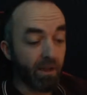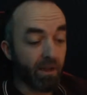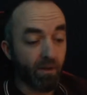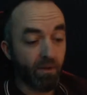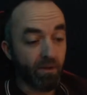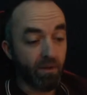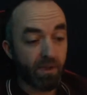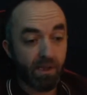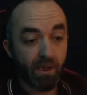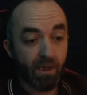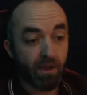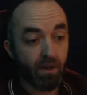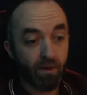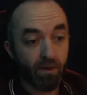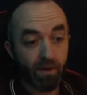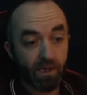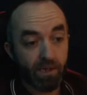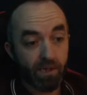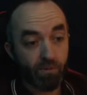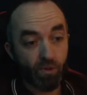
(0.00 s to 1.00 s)
Ontario
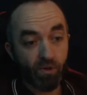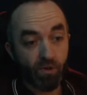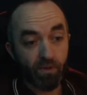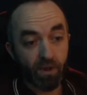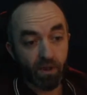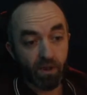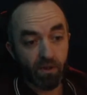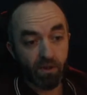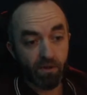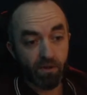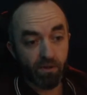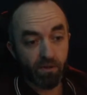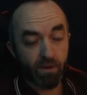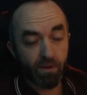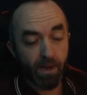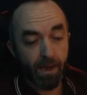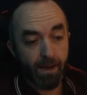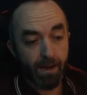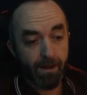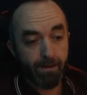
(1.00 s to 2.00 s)
is moving to
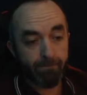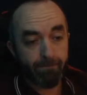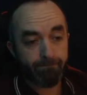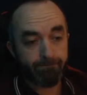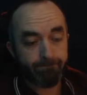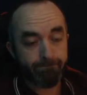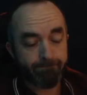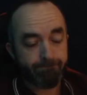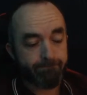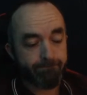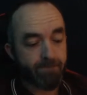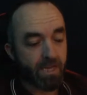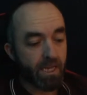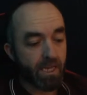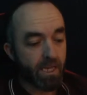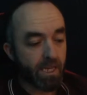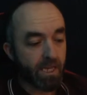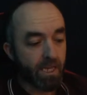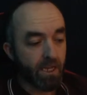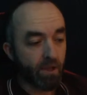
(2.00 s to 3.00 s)

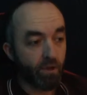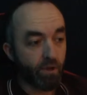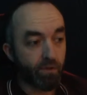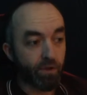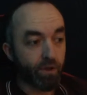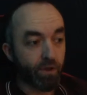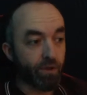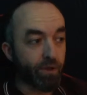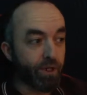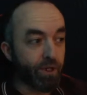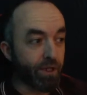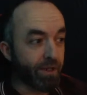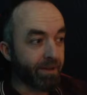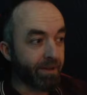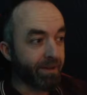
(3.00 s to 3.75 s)
Nova Scotia.